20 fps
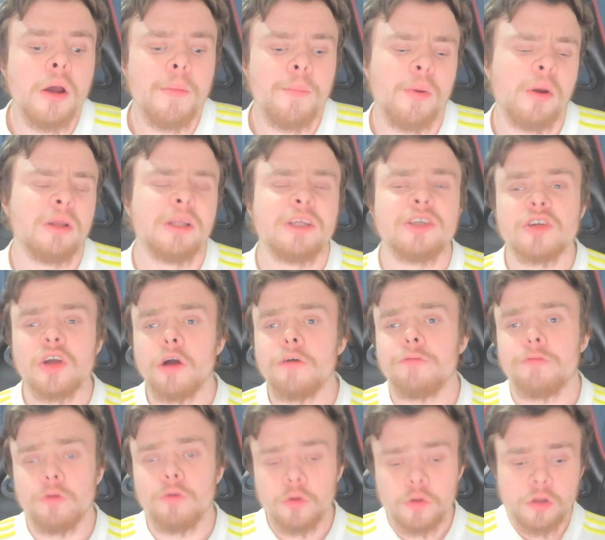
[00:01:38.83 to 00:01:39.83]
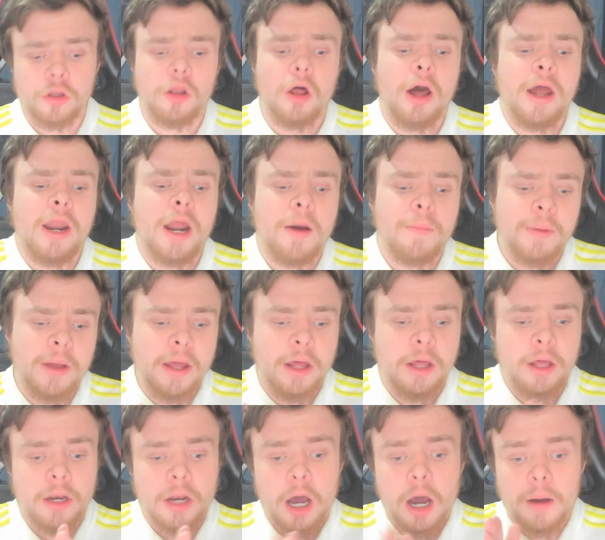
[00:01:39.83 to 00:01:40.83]
But let's go through the lineup
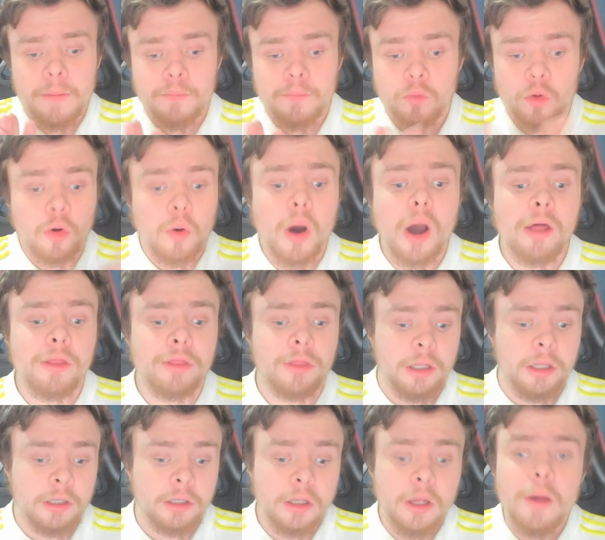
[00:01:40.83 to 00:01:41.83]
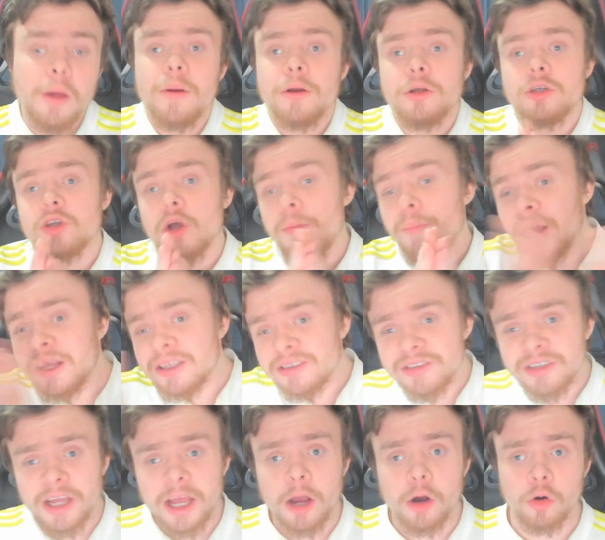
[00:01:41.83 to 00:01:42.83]
and what do I think? So
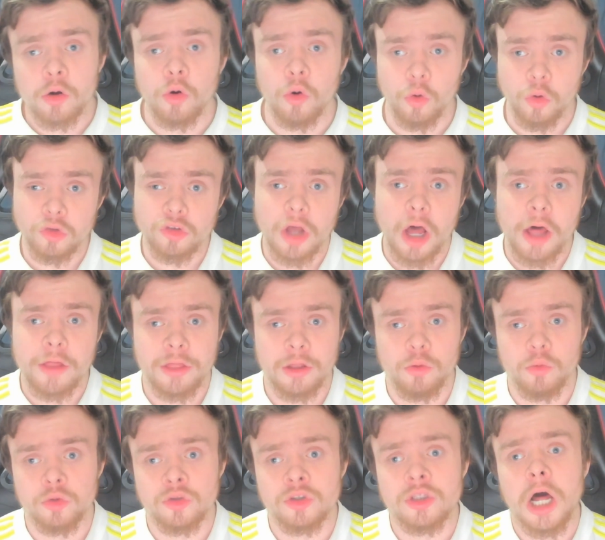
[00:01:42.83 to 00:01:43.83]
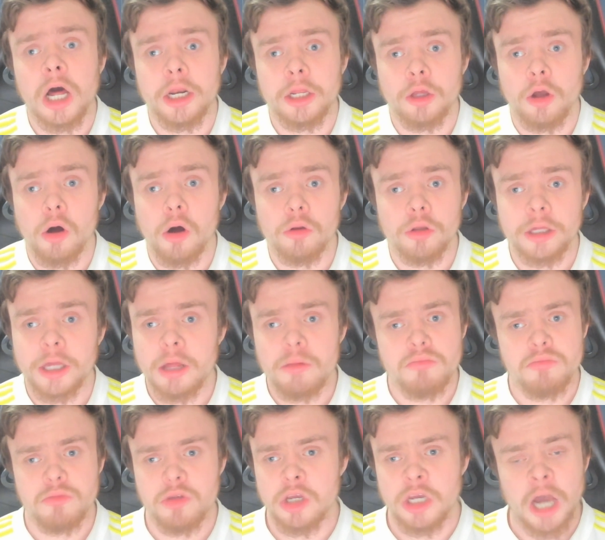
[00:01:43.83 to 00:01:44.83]
Meslier, of course, I think will start in goal
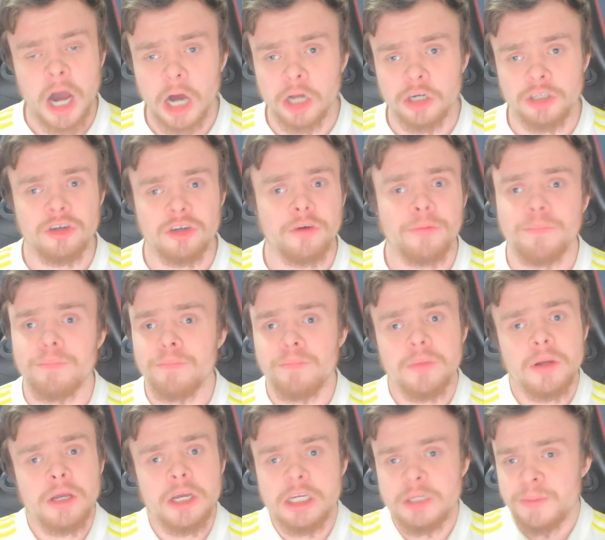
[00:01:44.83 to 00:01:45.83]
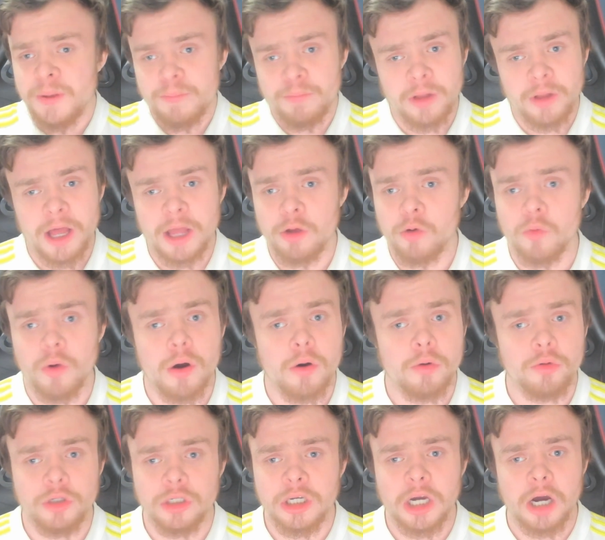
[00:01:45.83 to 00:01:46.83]
again. You can't drop him. He's been playing
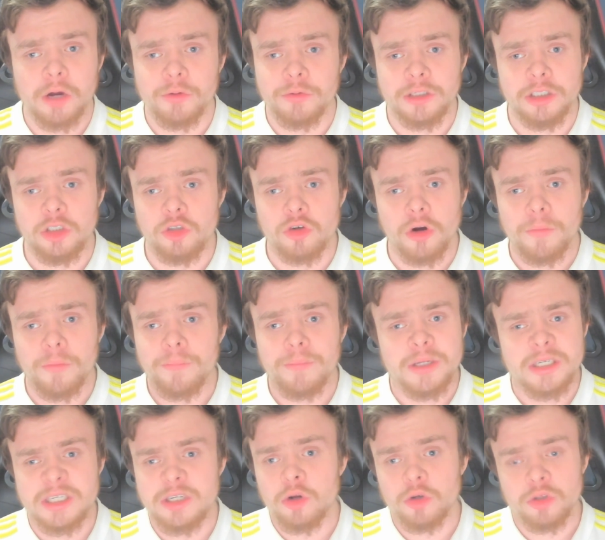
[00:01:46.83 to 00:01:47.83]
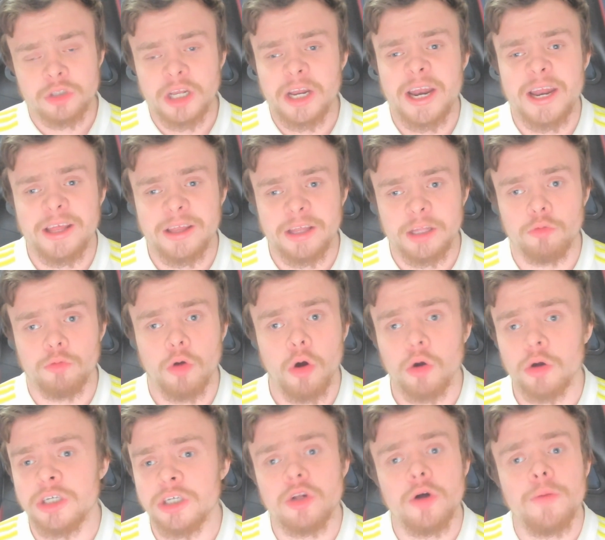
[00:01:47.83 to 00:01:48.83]
well. You can't really drop him. He's not done anything
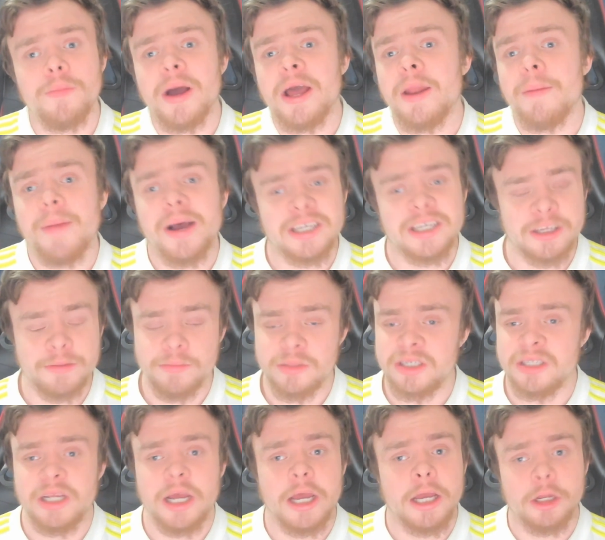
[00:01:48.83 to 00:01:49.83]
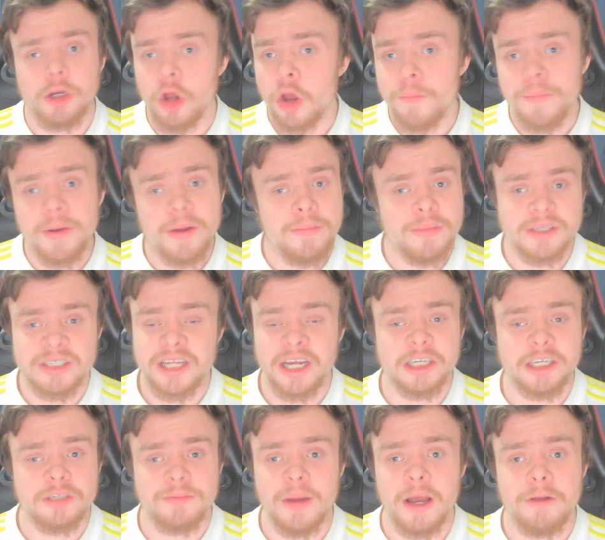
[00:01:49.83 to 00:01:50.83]
wrong. He's not made a massive mistake. No big
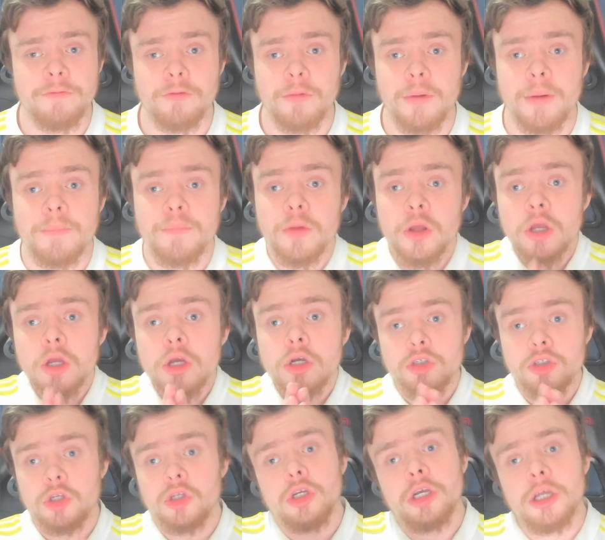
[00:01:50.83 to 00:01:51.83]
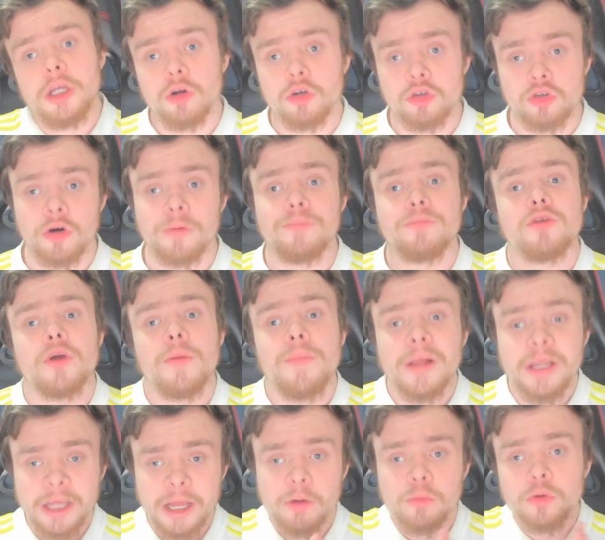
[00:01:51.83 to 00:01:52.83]
mistakes made from him. So you cannot drop him. So
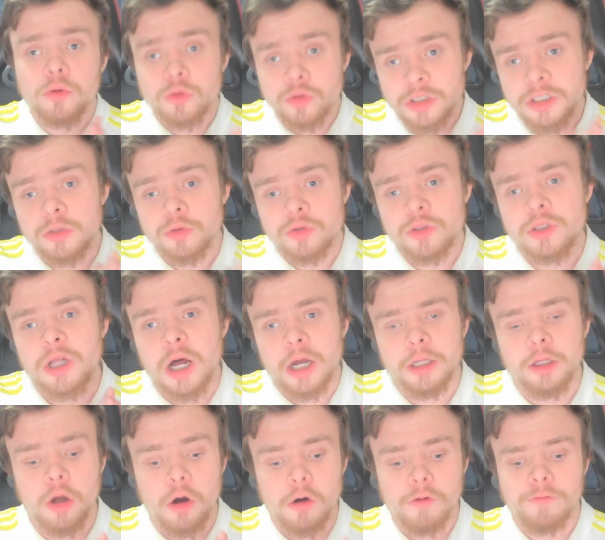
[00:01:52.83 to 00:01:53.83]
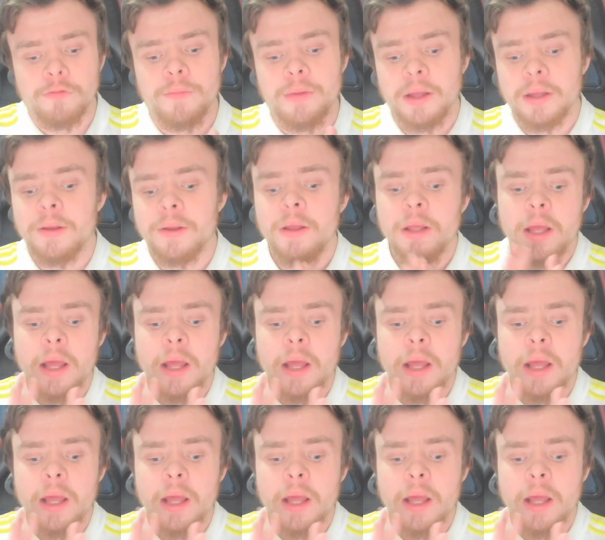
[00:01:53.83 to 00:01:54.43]
Meslier will still start in goal for me.